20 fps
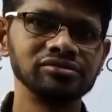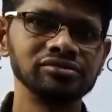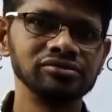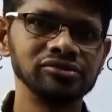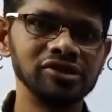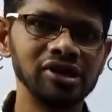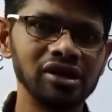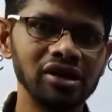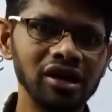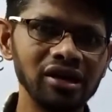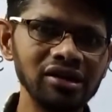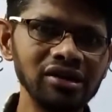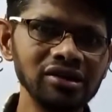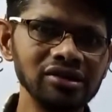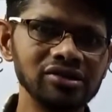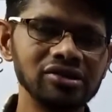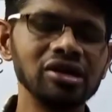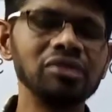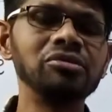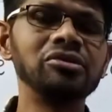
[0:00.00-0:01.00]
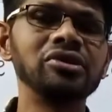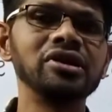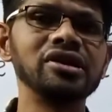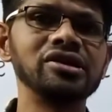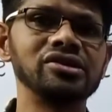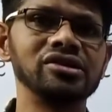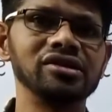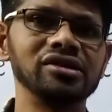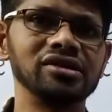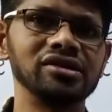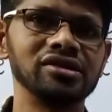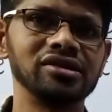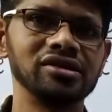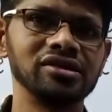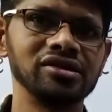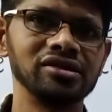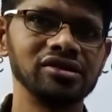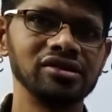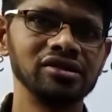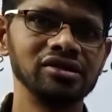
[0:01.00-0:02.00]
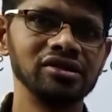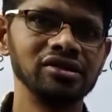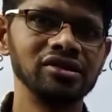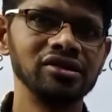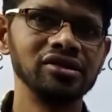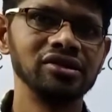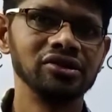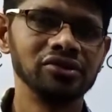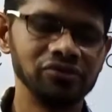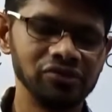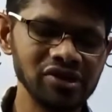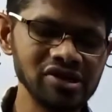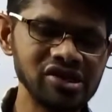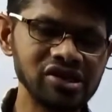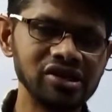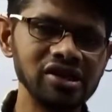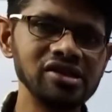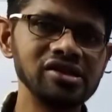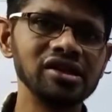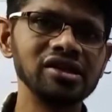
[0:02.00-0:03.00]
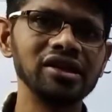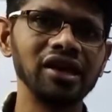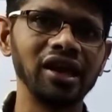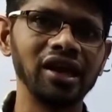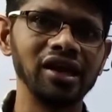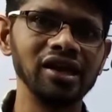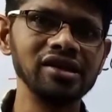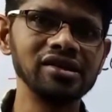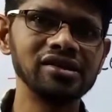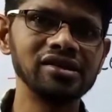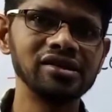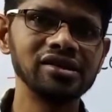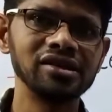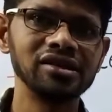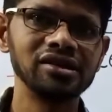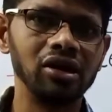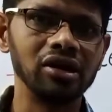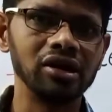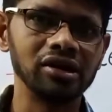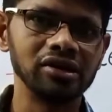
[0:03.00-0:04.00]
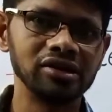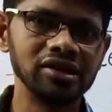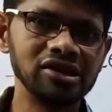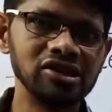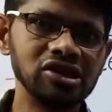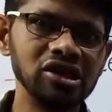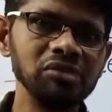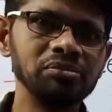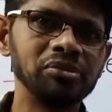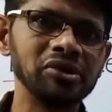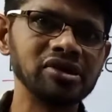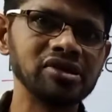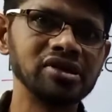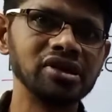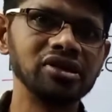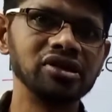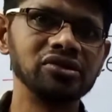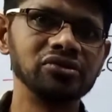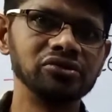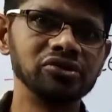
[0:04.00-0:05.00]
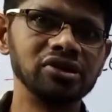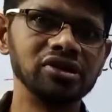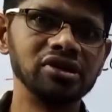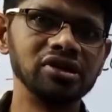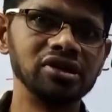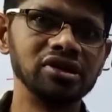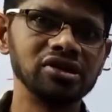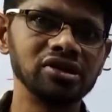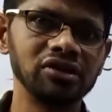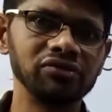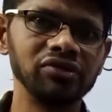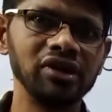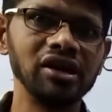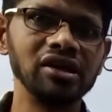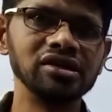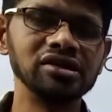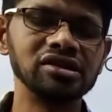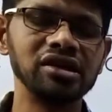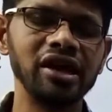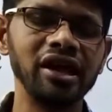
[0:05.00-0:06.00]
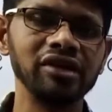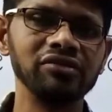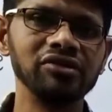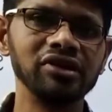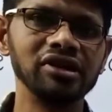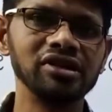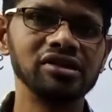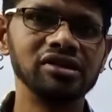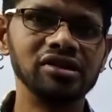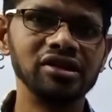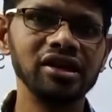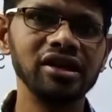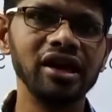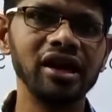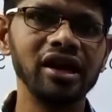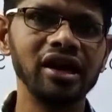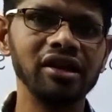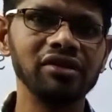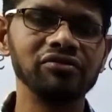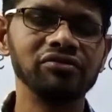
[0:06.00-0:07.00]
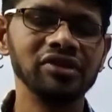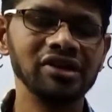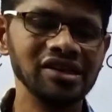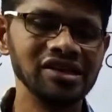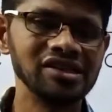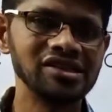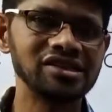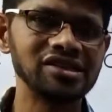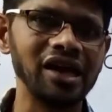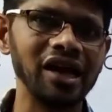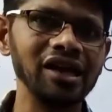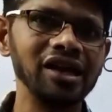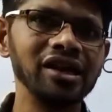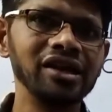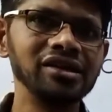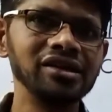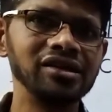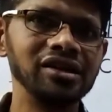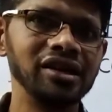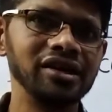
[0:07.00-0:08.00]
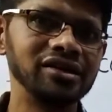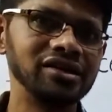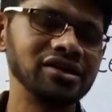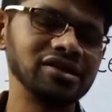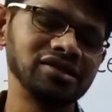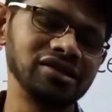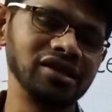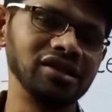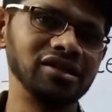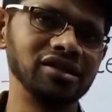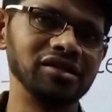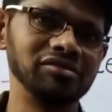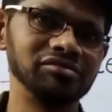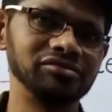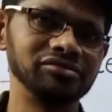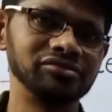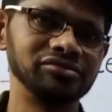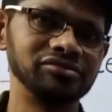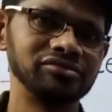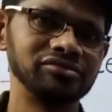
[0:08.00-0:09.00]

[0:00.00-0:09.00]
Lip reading: There are some reasons. First reason is our 60% words of English language, they have silent letters in them.